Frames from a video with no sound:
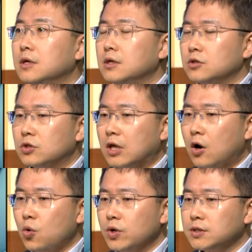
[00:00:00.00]
So now
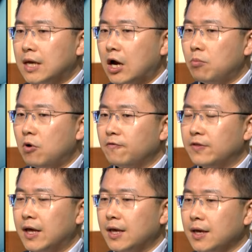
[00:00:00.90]
with the help of
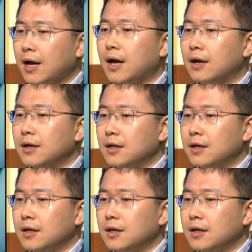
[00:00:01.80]
the AI,